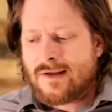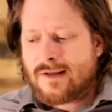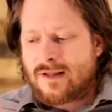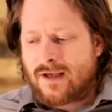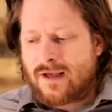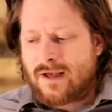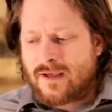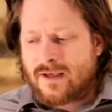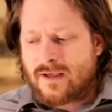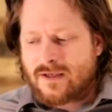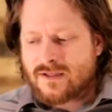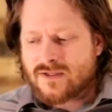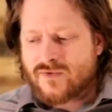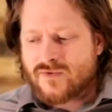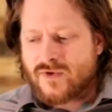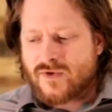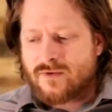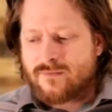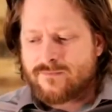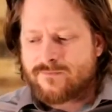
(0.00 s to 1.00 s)
Like
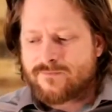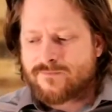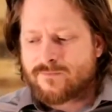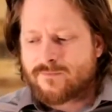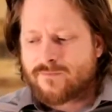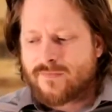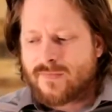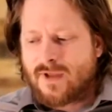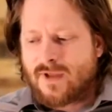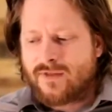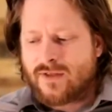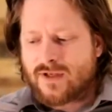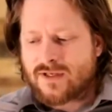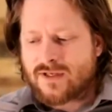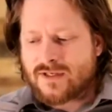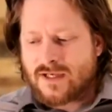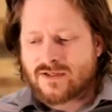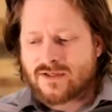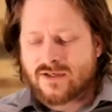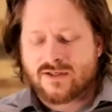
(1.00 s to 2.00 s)
Israel, in the
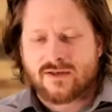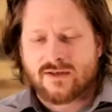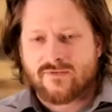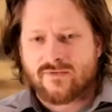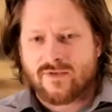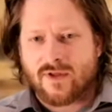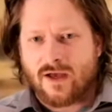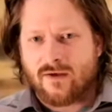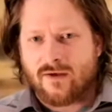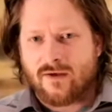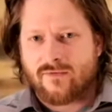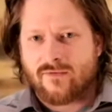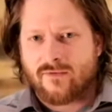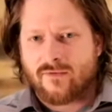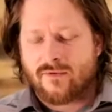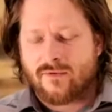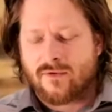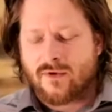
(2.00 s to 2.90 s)
deserts of life,